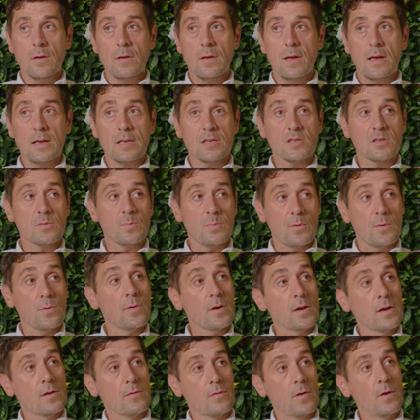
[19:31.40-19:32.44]

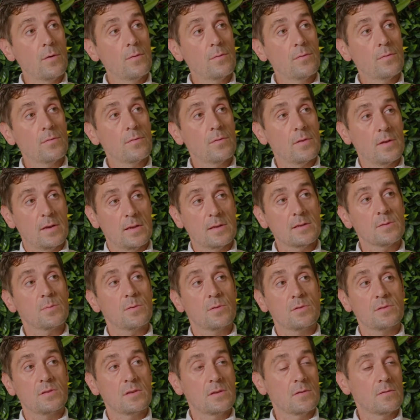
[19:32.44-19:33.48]
exploring growth and
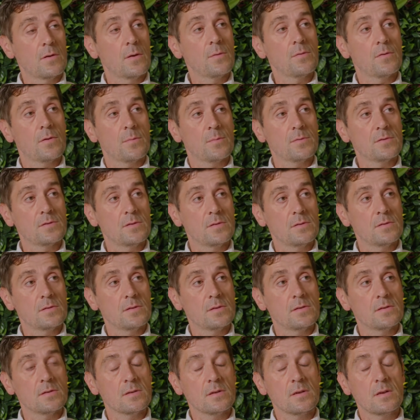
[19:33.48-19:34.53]
exploiting growth
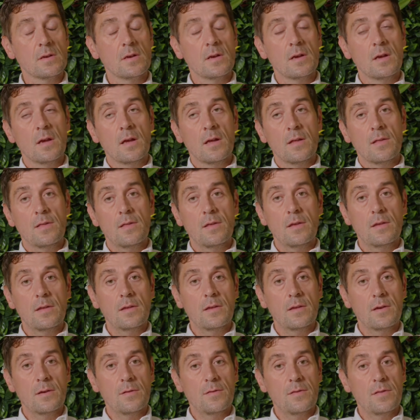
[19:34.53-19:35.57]
opportunities.
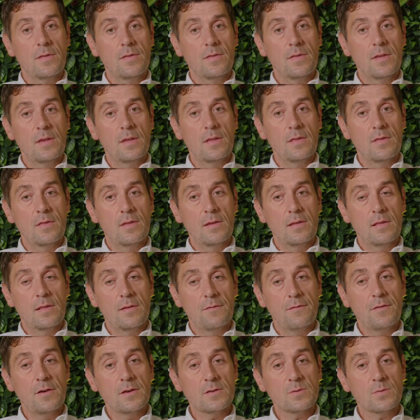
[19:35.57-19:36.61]

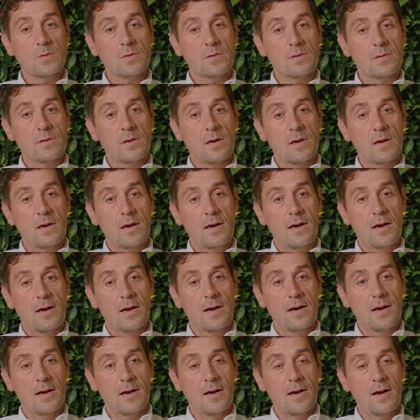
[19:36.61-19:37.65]
The first one
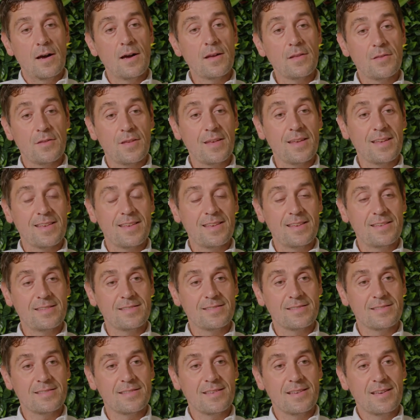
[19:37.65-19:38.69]
I think
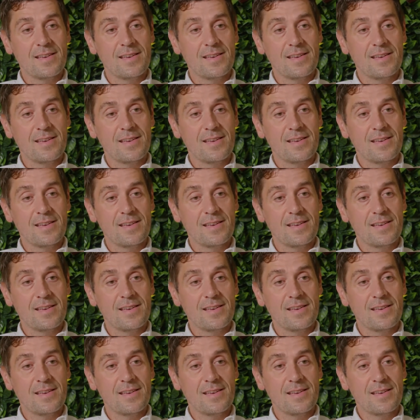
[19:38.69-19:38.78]
is